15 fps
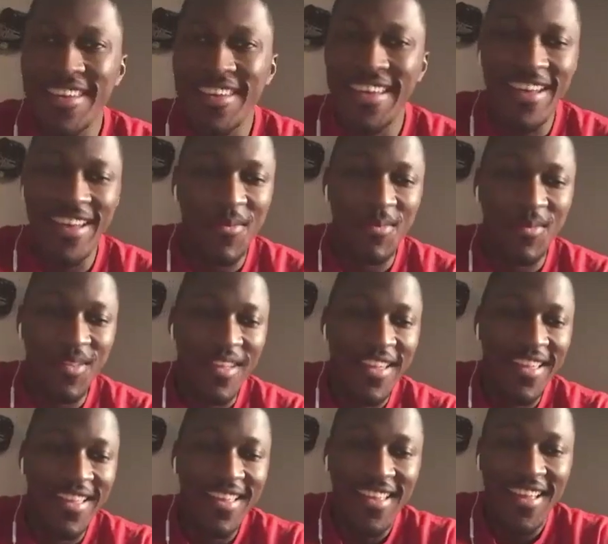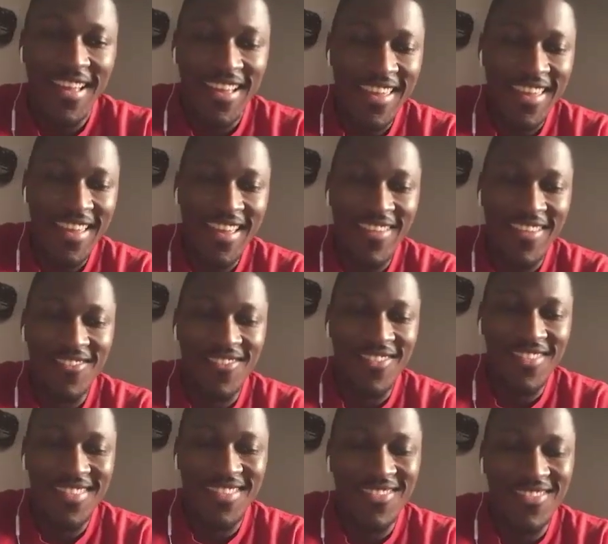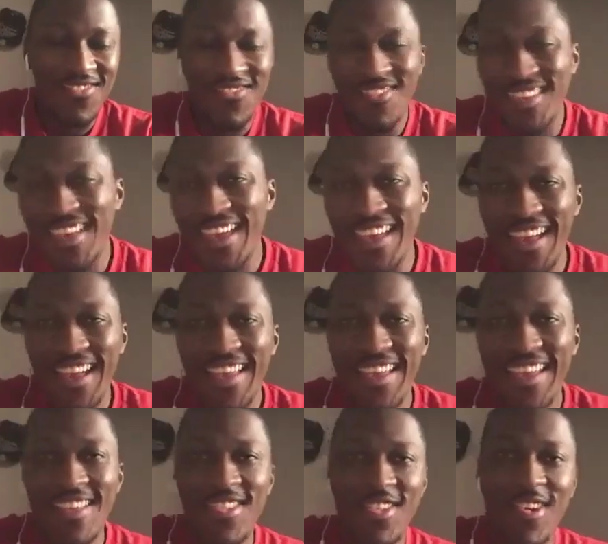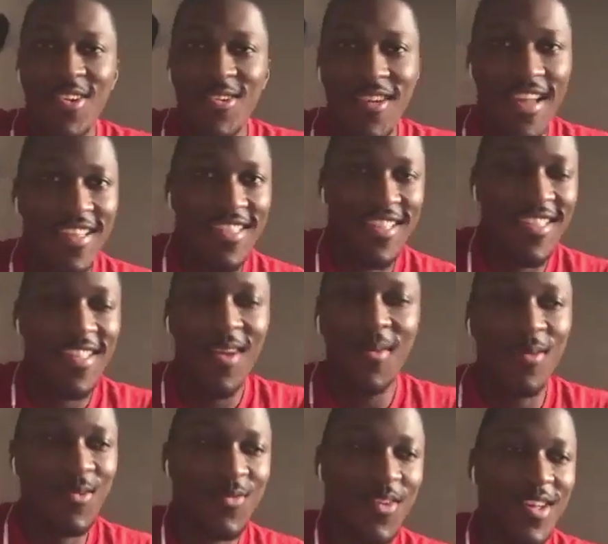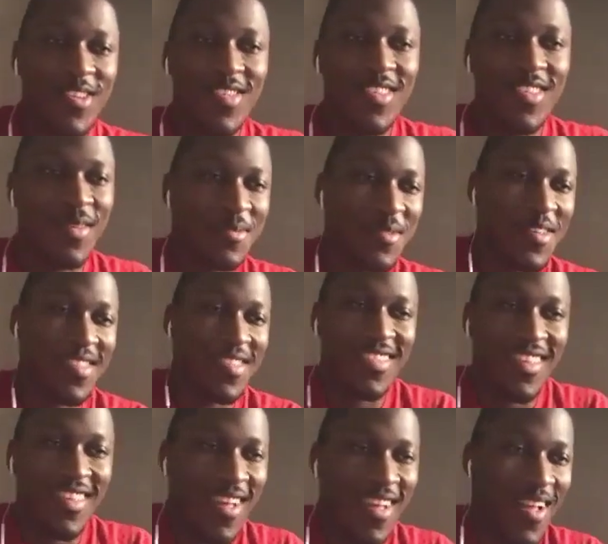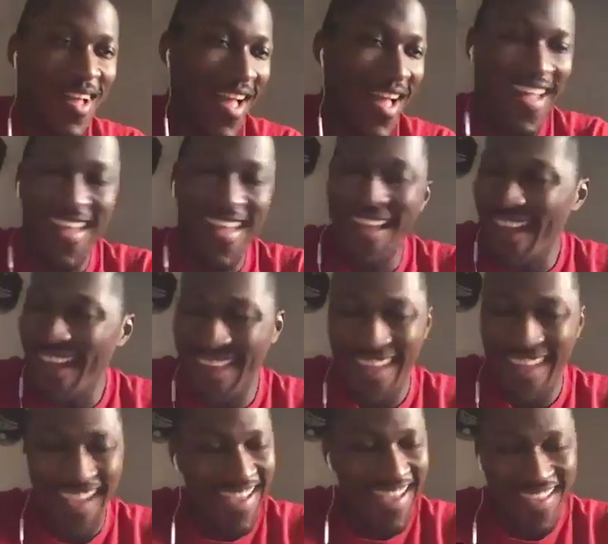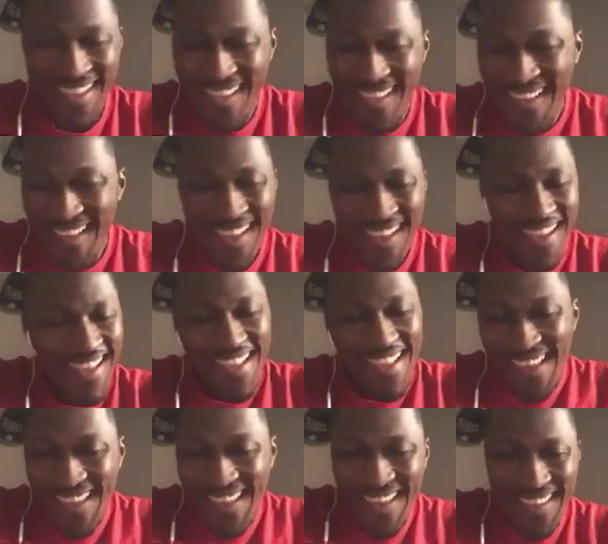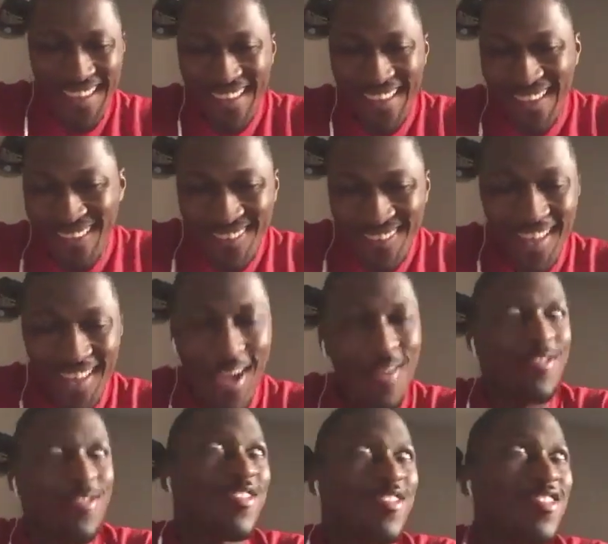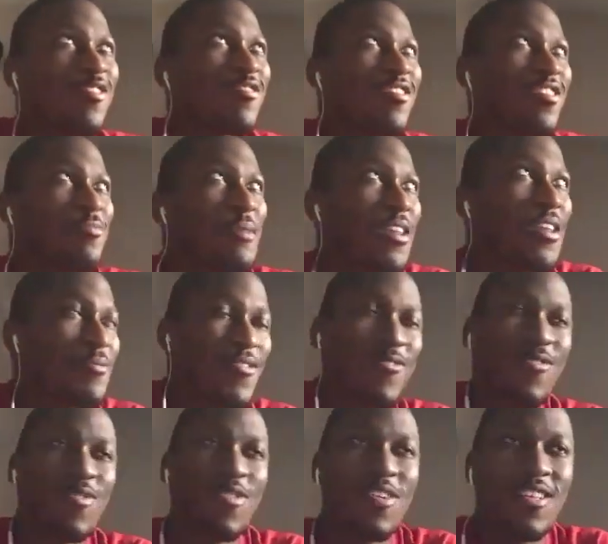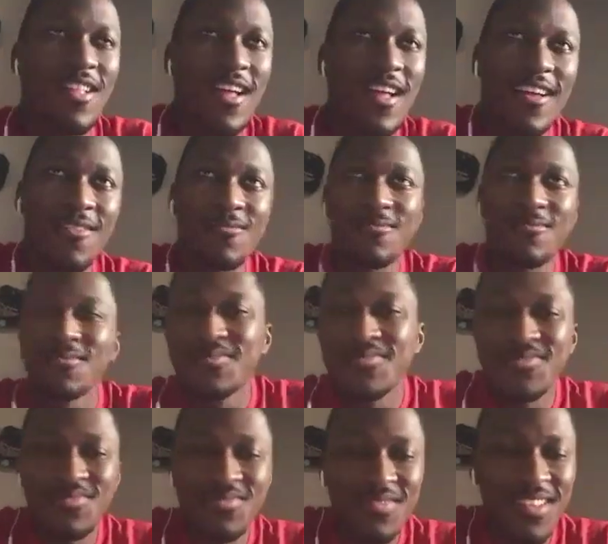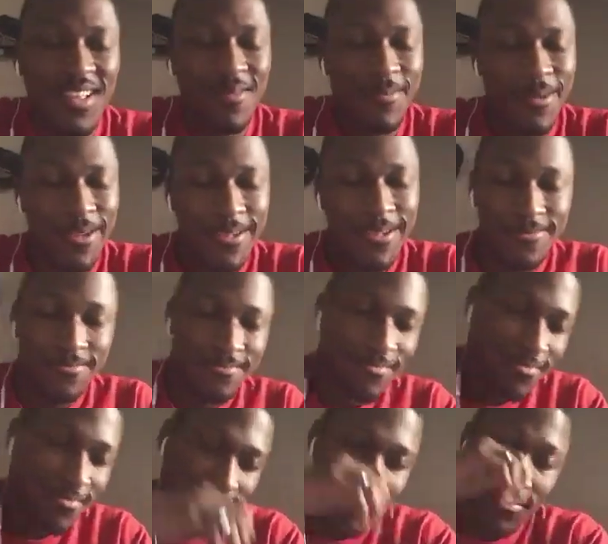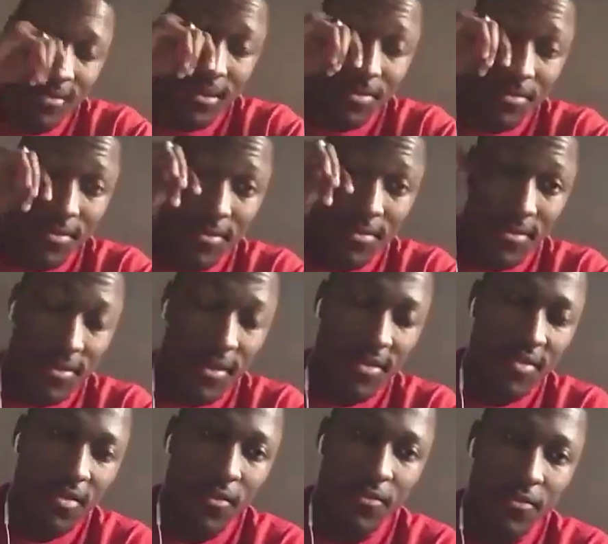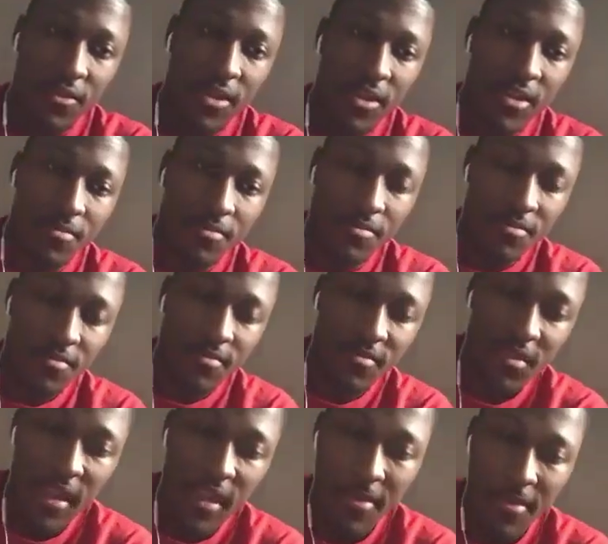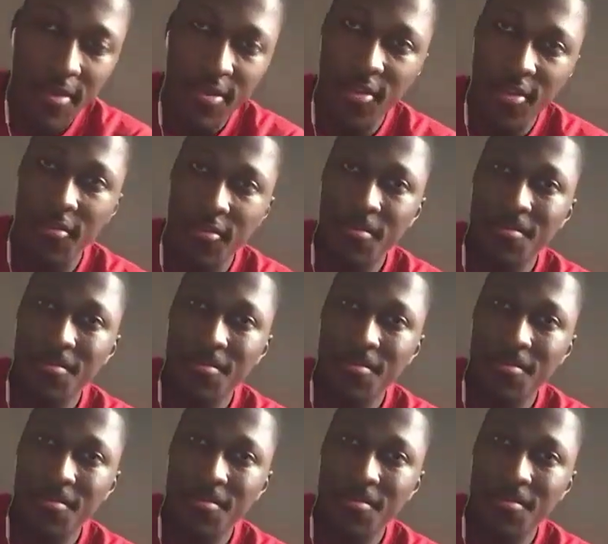Can't complain. I can't joke. I literally almost fell asleep through this. I can't. It was like, oh shoot, it's about to be 4 o'clock. But I'm doing good so far. How about you?